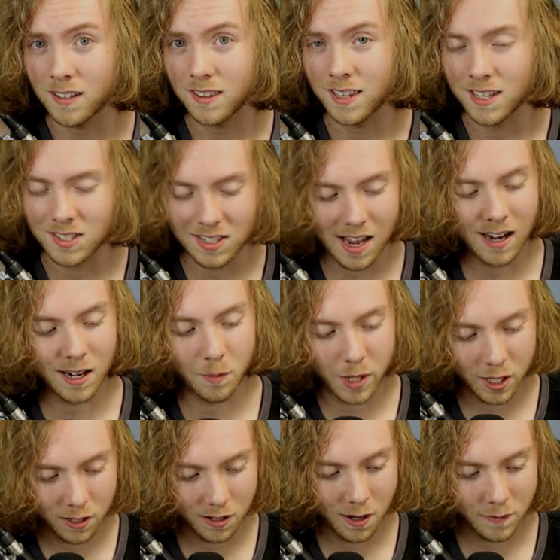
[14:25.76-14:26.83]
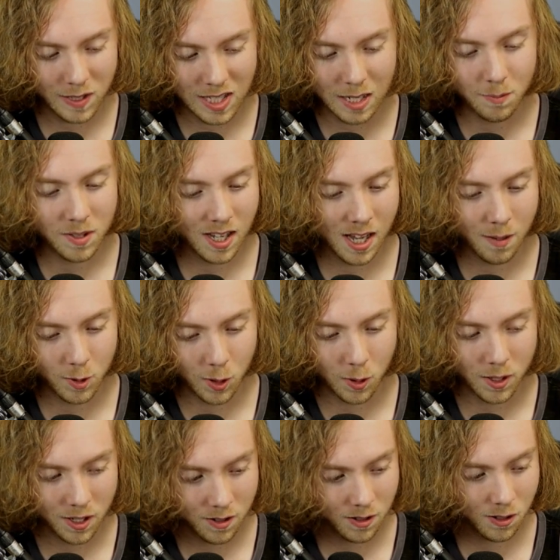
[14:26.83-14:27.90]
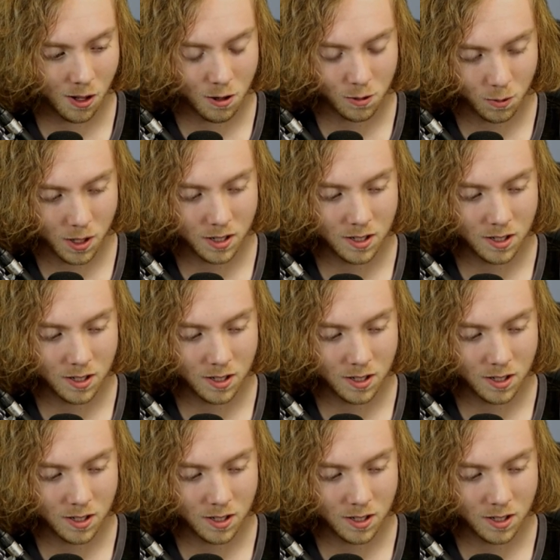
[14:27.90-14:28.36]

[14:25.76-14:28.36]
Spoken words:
That's not going to be good enough to keep the game going in the long run.